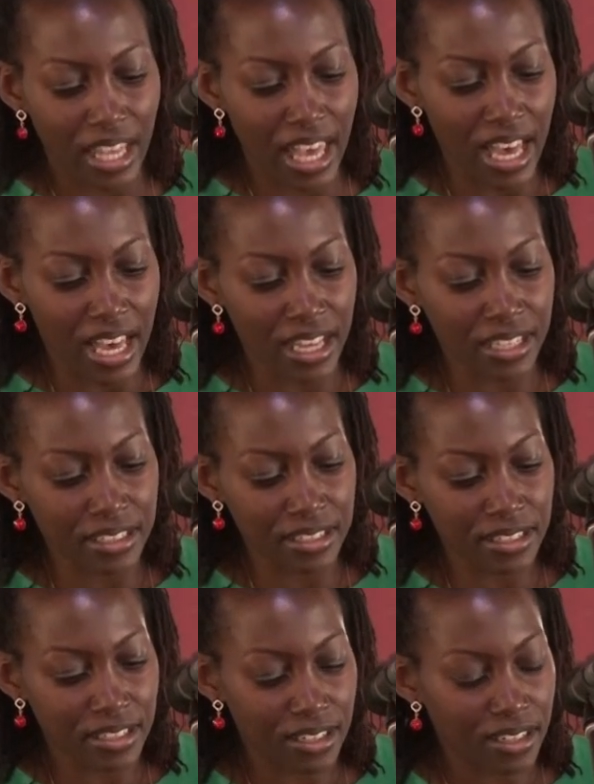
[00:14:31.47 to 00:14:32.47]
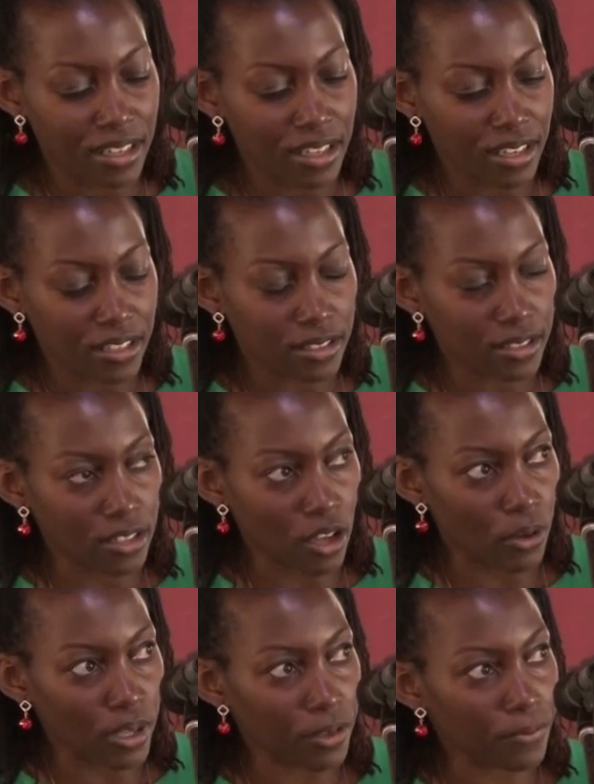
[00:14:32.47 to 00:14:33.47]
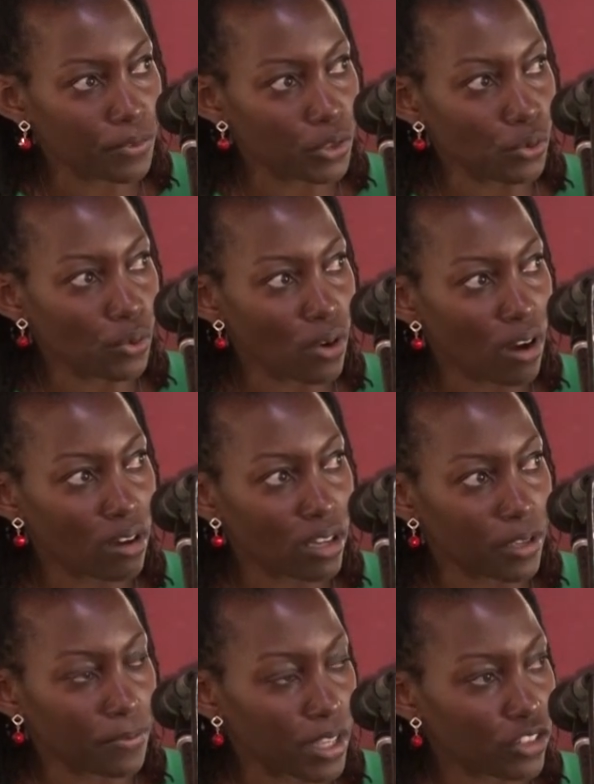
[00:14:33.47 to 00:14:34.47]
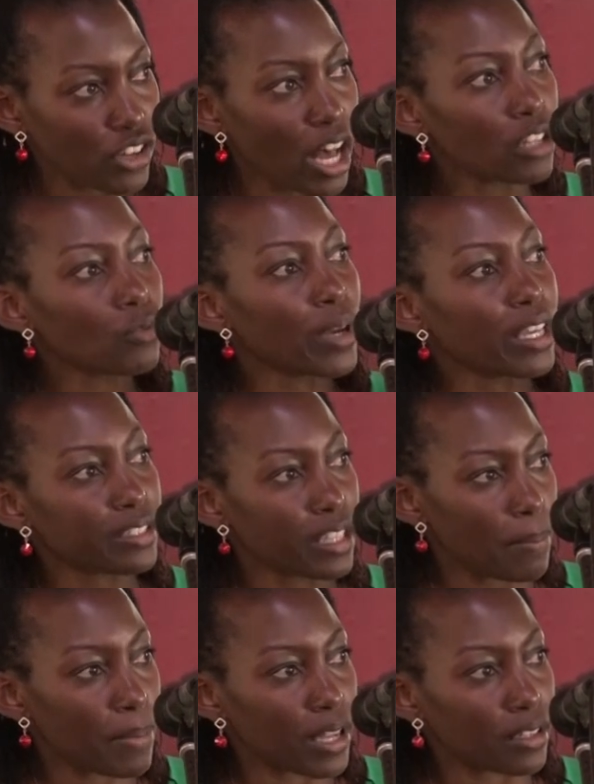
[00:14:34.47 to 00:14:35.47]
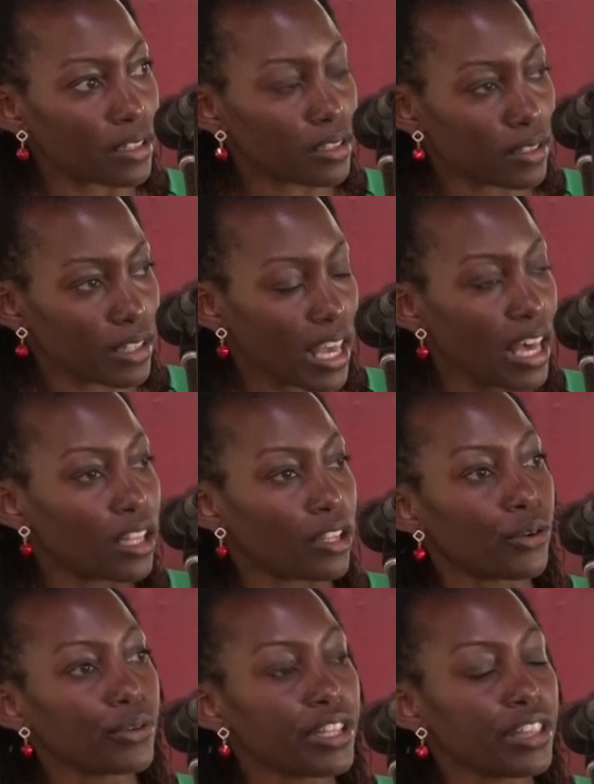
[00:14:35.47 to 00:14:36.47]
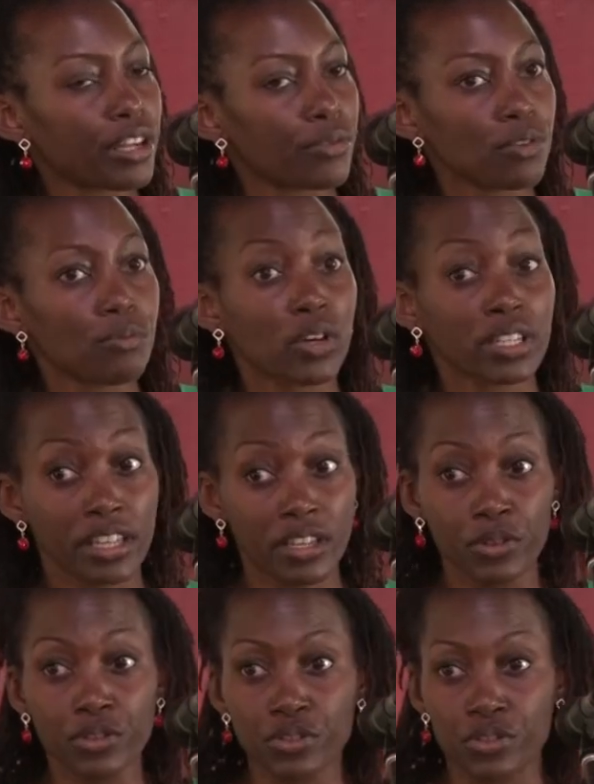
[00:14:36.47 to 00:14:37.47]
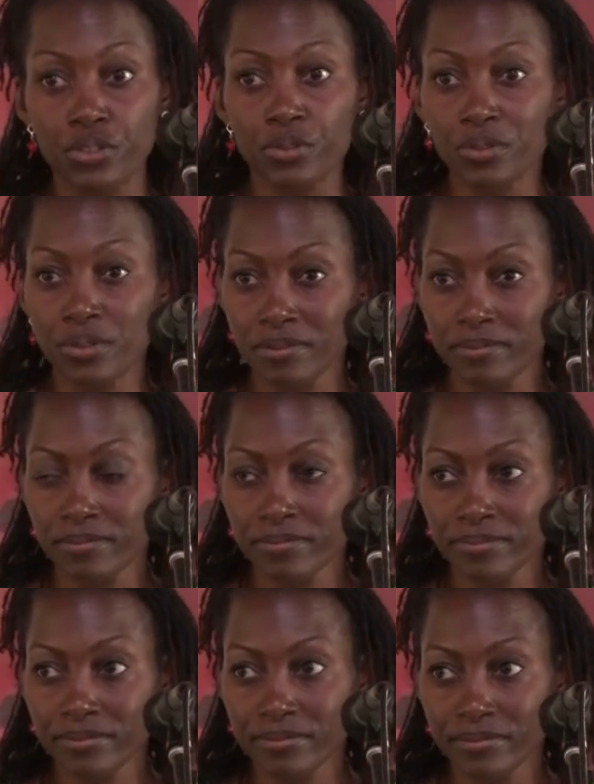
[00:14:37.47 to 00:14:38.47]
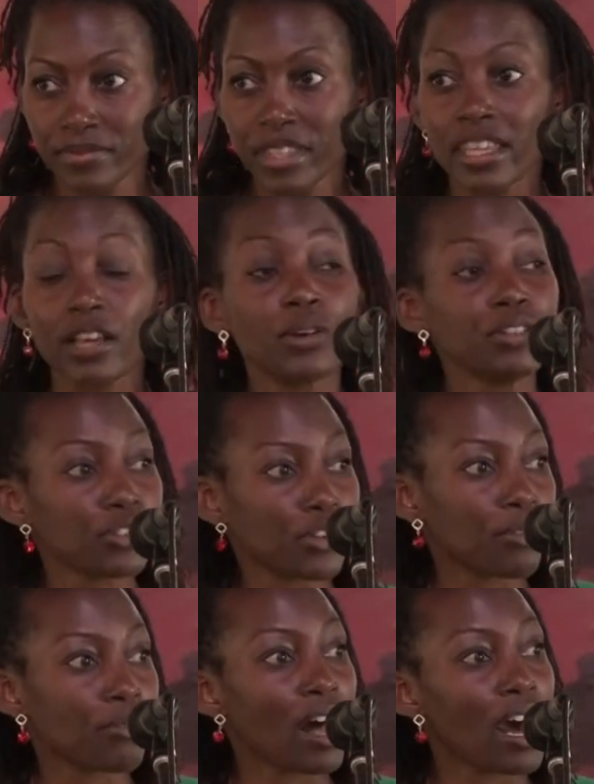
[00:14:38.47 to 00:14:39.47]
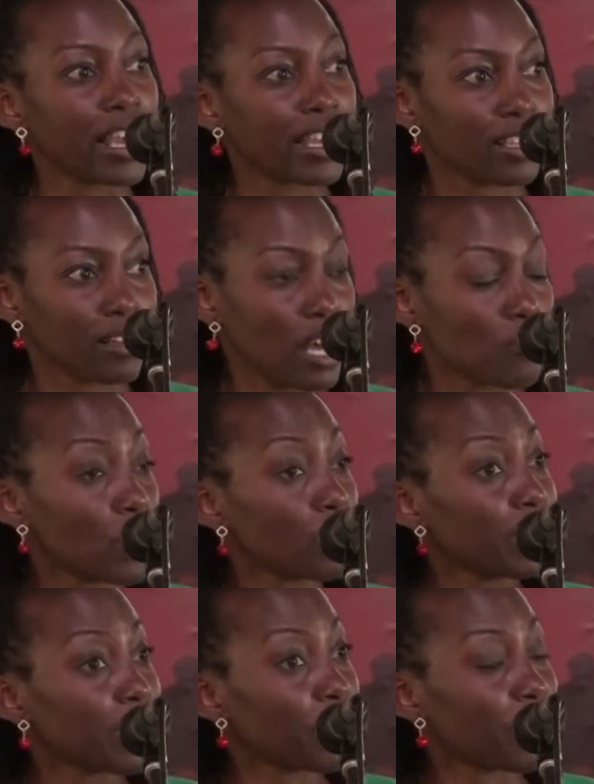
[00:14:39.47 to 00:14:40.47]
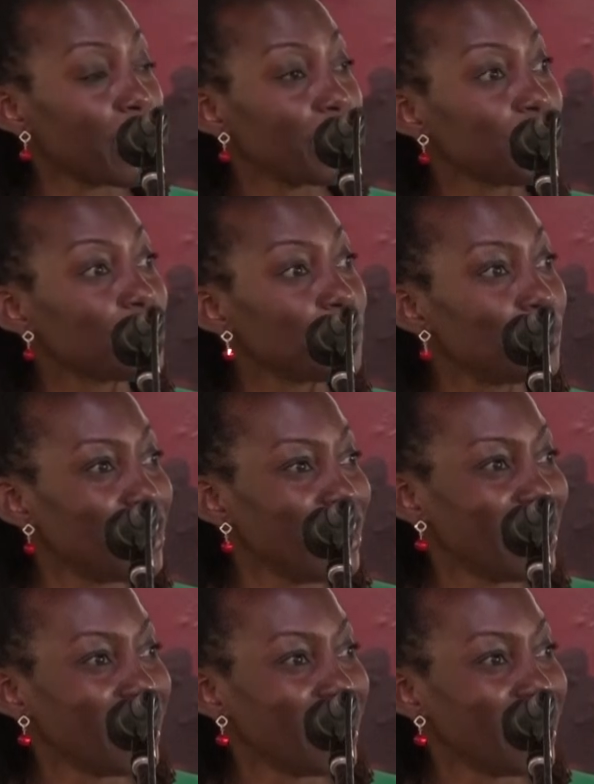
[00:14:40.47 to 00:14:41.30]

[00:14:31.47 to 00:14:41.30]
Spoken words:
And so if the child wakes up and they're alone in the room, what are they going to do? They're going to cry. And what will the cry do?